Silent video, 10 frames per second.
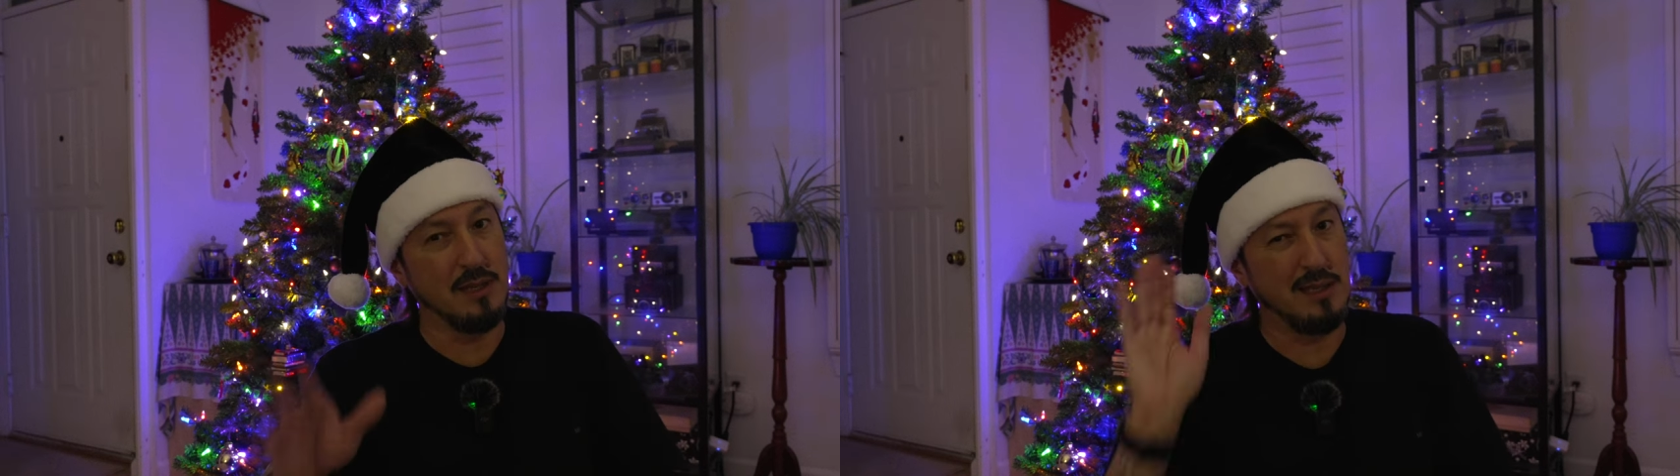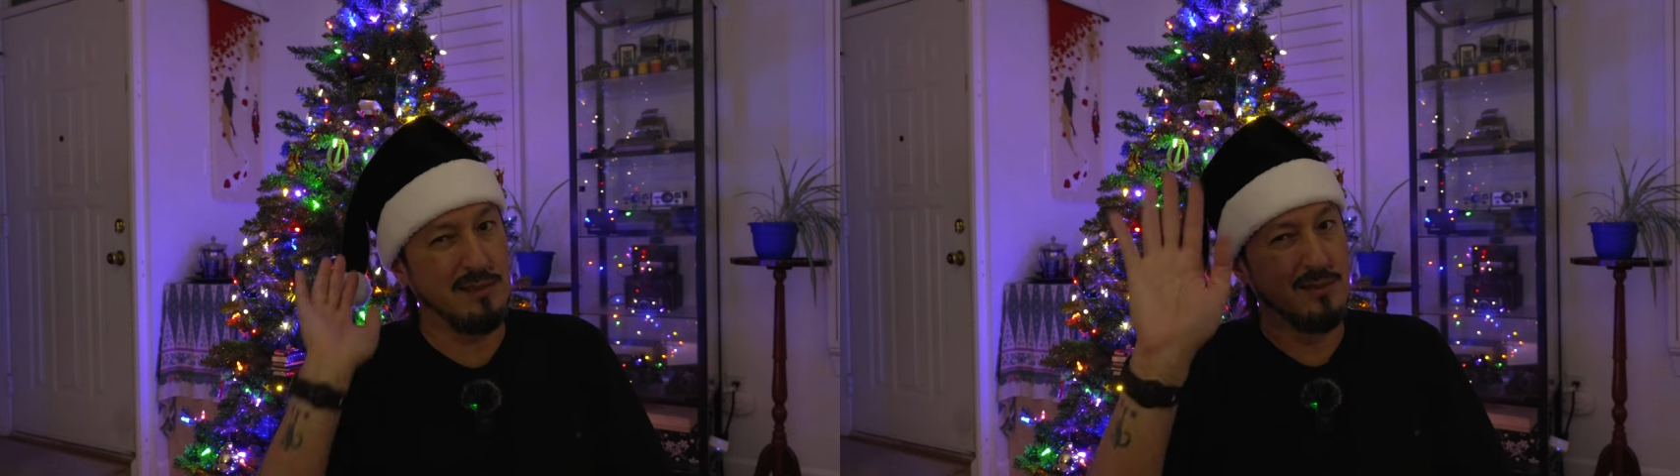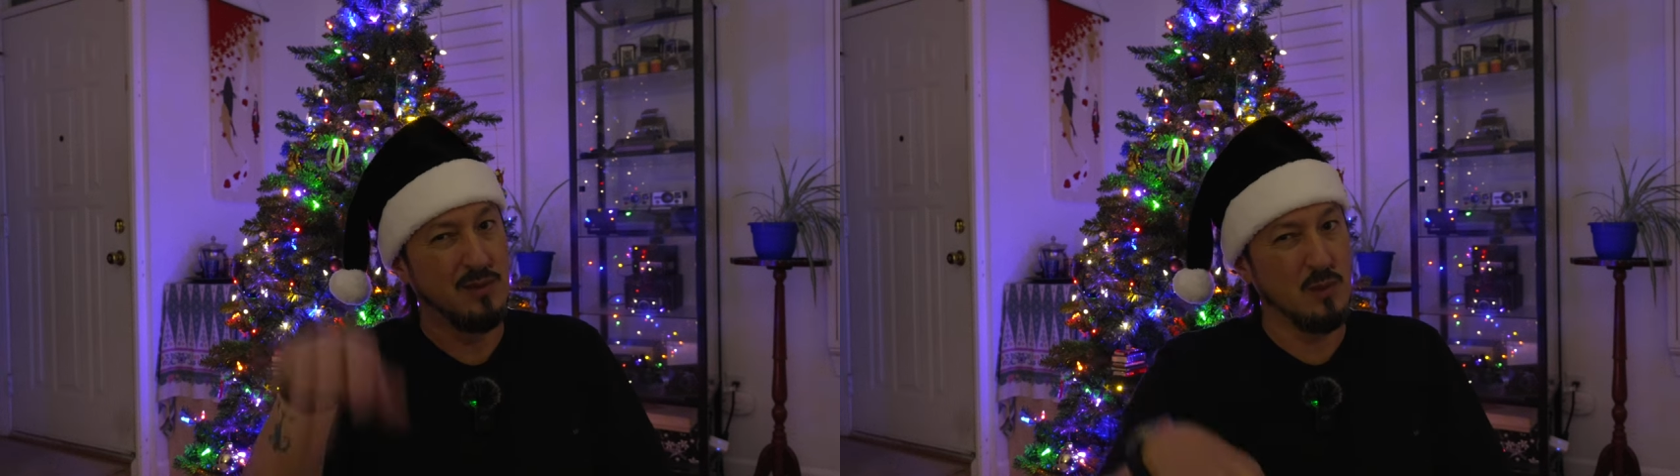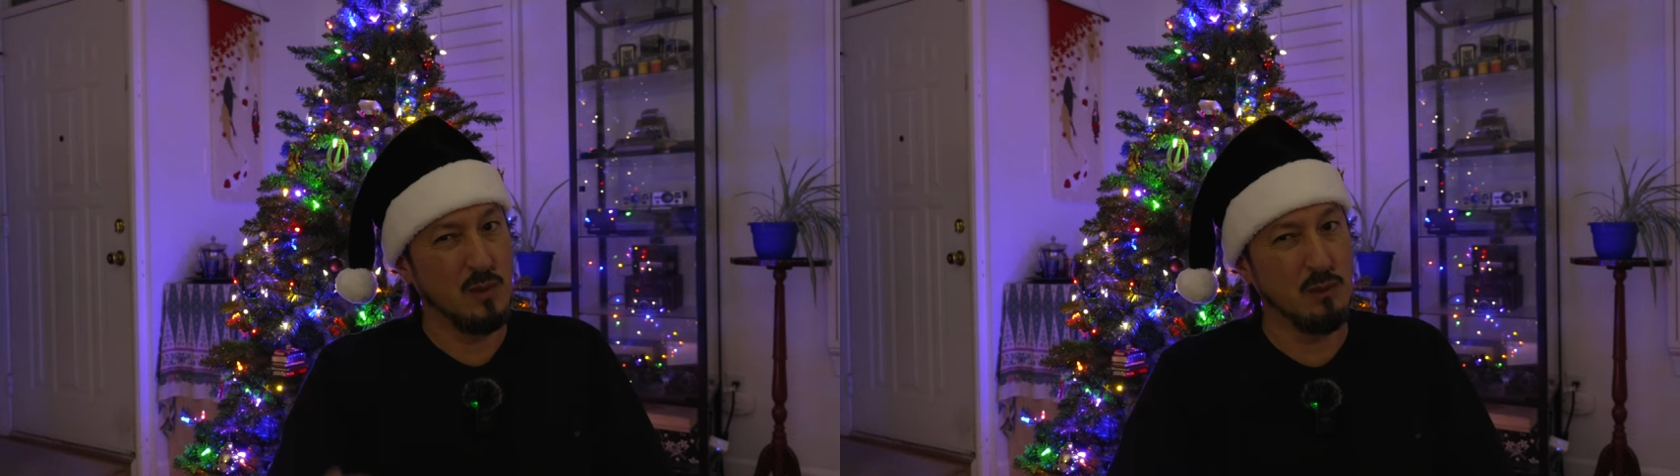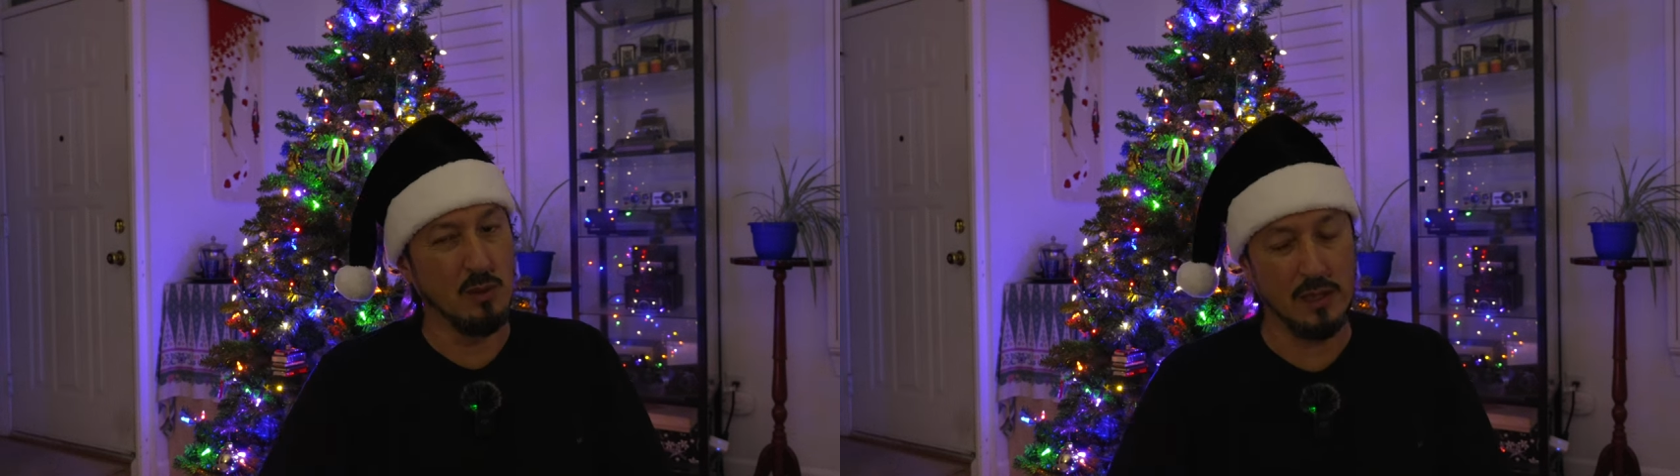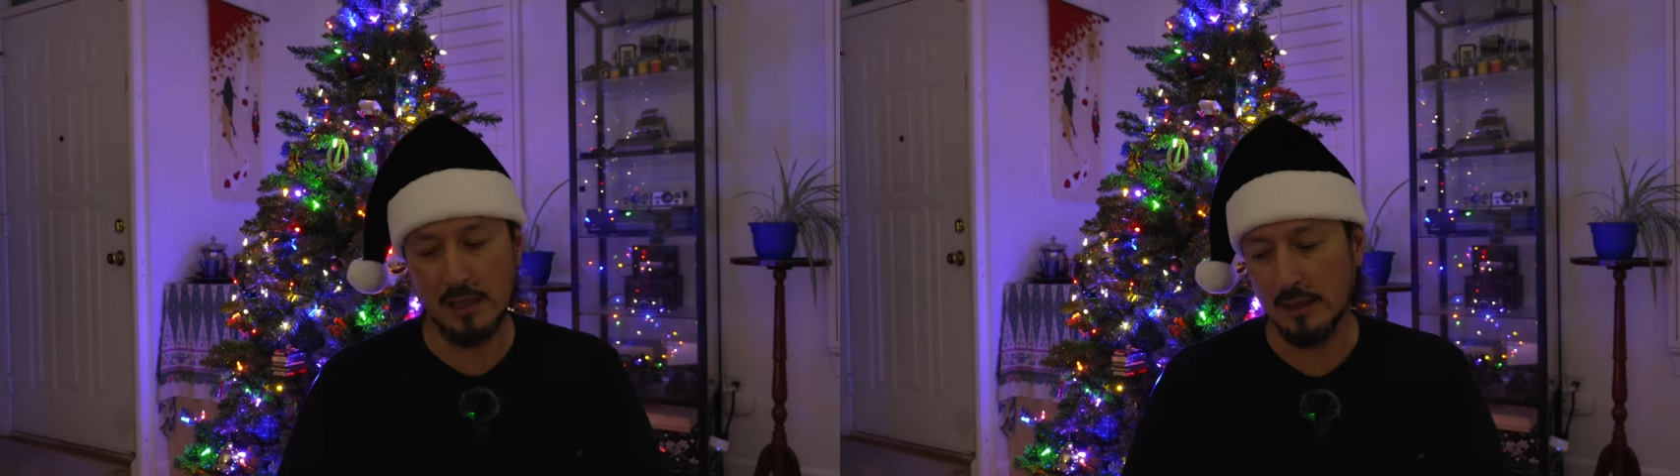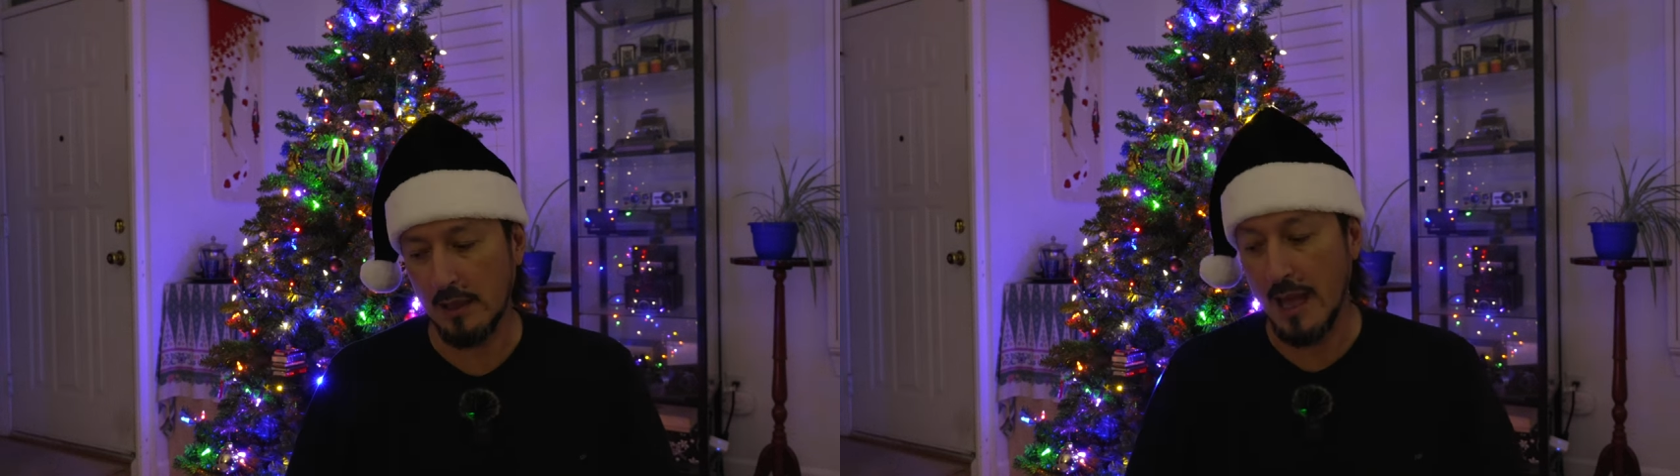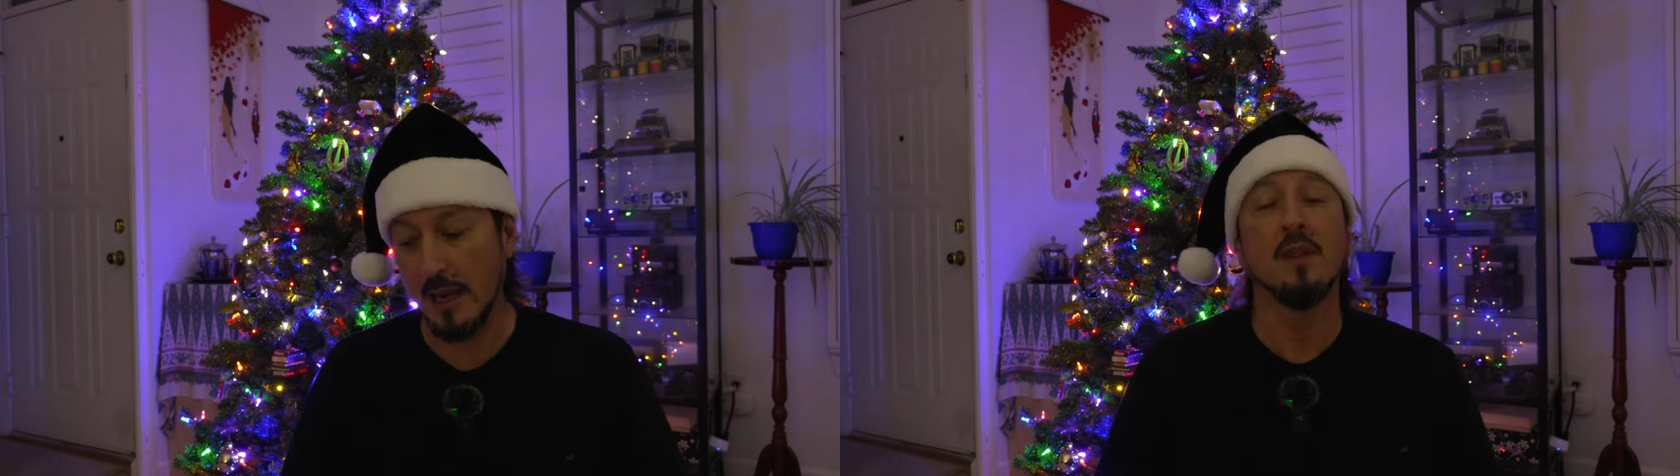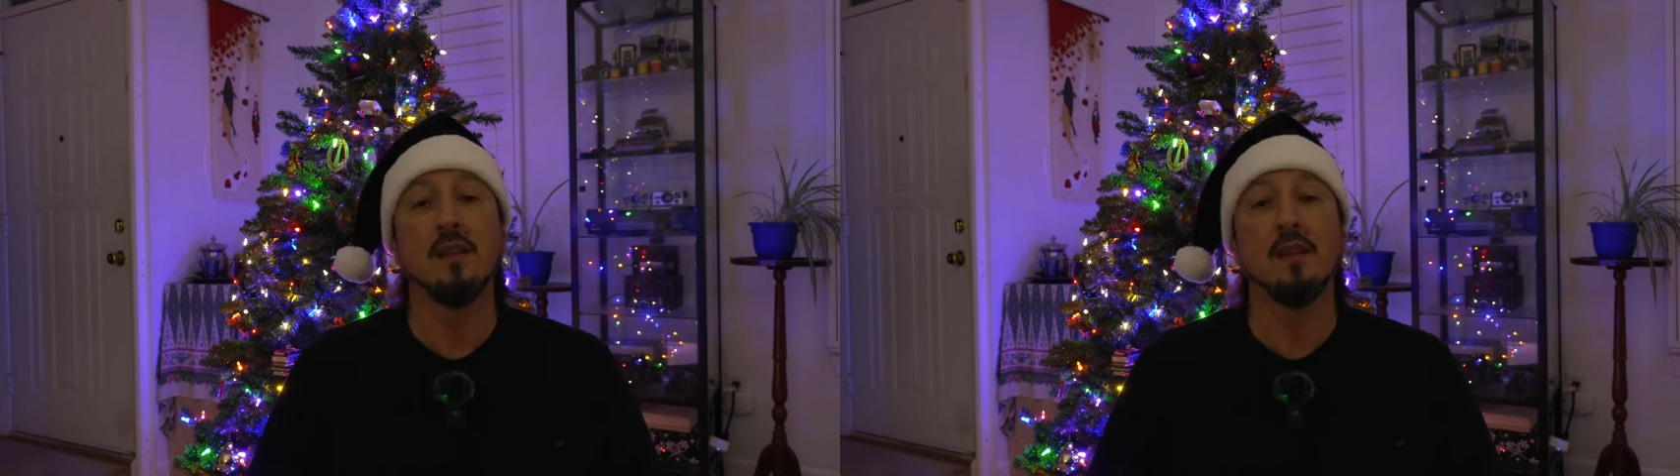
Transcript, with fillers: but we won't get into that.